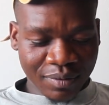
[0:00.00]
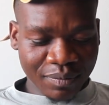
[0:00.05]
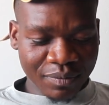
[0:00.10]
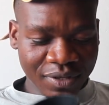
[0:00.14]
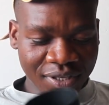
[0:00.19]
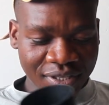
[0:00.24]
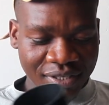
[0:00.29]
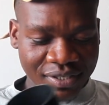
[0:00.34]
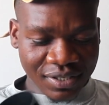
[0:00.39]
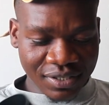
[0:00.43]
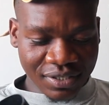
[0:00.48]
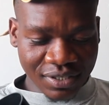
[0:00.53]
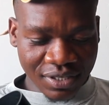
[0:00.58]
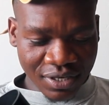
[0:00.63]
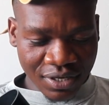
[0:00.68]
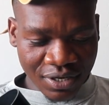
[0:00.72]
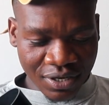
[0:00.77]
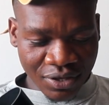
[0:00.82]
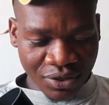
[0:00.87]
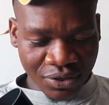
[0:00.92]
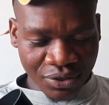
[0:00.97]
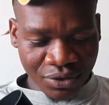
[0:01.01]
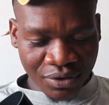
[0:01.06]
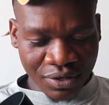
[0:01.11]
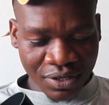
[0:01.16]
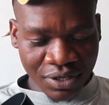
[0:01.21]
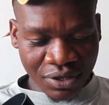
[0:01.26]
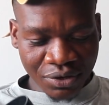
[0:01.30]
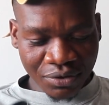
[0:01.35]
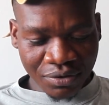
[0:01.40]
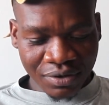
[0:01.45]
This is a
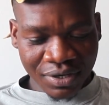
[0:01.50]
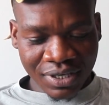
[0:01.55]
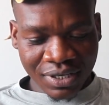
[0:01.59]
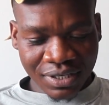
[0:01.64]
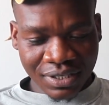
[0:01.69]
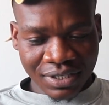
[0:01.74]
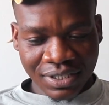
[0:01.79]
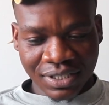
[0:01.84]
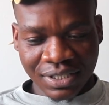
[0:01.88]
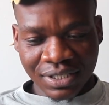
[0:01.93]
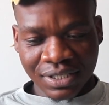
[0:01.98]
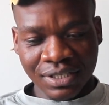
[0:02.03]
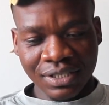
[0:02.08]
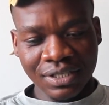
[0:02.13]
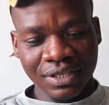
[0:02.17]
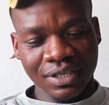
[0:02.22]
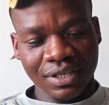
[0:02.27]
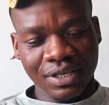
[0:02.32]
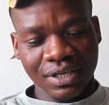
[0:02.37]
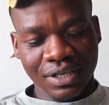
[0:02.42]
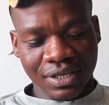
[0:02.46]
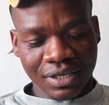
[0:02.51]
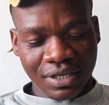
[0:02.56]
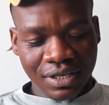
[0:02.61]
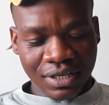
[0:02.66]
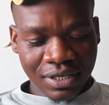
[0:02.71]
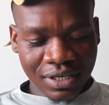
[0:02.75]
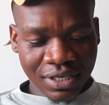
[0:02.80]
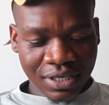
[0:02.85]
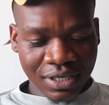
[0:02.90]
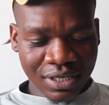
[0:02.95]
33D
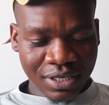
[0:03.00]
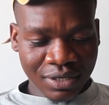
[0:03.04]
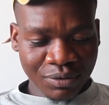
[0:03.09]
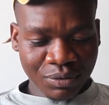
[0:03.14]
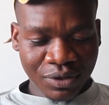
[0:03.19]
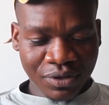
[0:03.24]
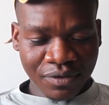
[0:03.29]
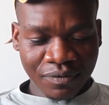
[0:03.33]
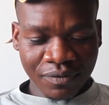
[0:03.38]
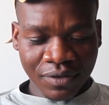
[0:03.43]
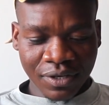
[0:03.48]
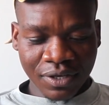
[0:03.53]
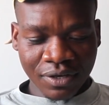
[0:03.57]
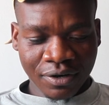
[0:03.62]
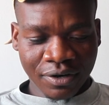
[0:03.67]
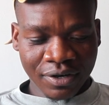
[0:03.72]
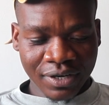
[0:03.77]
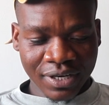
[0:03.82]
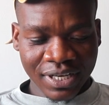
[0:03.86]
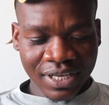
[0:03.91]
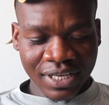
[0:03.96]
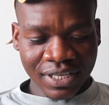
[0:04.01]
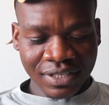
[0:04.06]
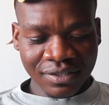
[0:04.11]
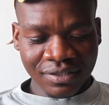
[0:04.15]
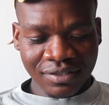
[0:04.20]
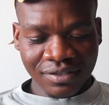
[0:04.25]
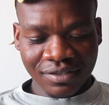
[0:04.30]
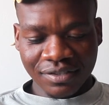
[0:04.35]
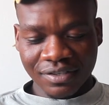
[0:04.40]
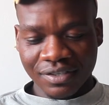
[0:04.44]
with a VR
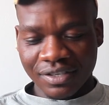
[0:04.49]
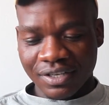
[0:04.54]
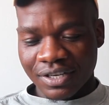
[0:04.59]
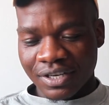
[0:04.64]
lens.